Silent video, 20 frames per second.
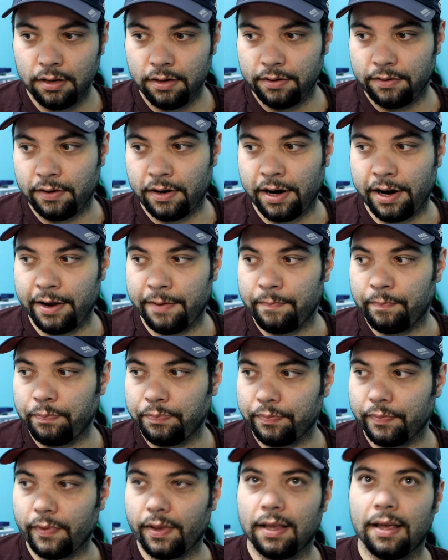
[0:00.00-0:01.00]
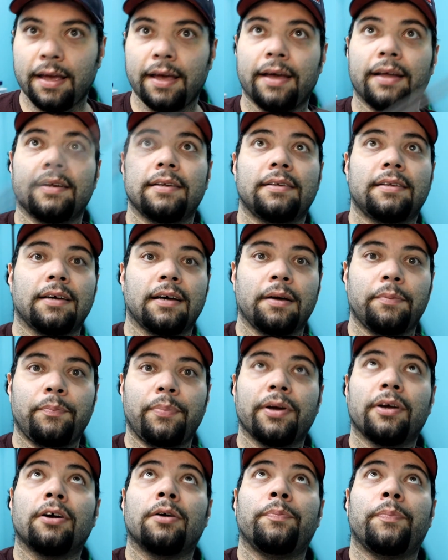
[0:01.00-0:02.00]
right, and
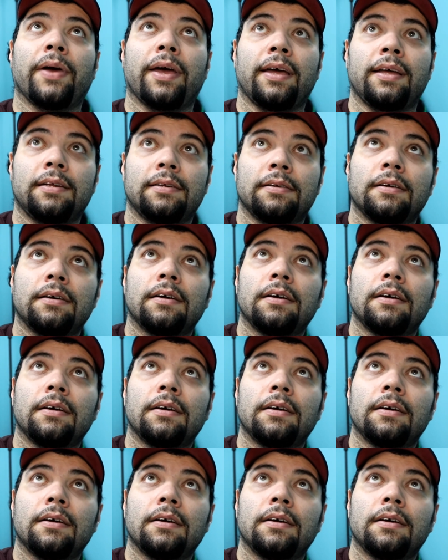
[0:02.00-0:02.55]
bigger bait.